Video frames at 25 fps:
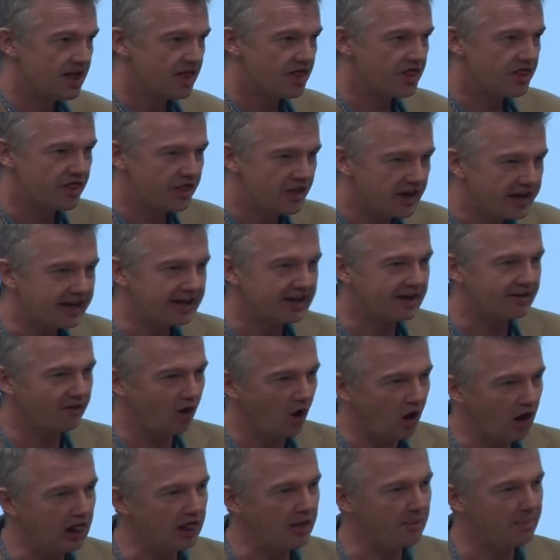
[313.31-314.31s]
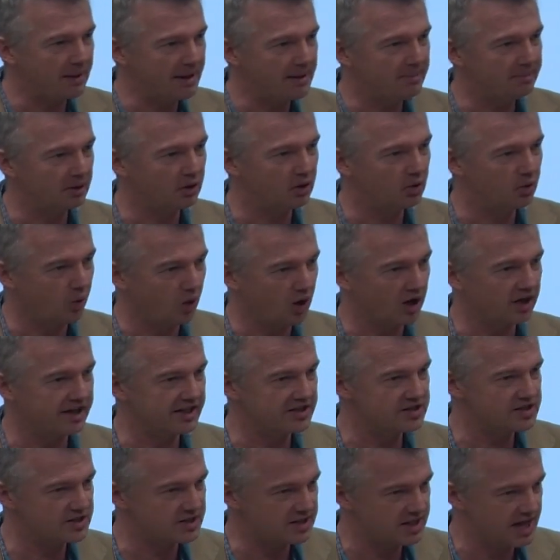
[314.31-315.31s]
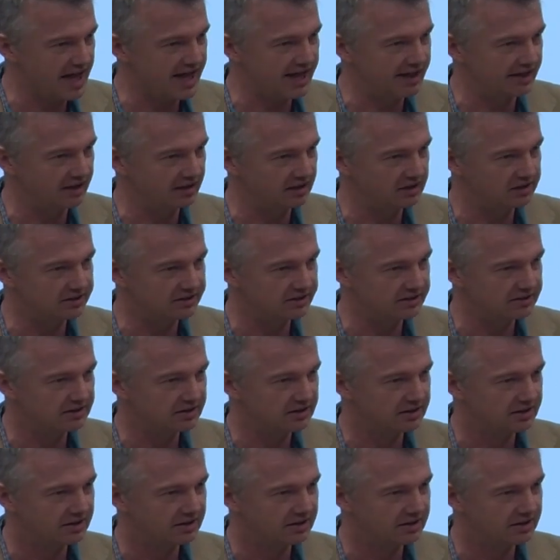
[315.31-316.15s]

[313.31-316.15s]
think of all the people who work in sales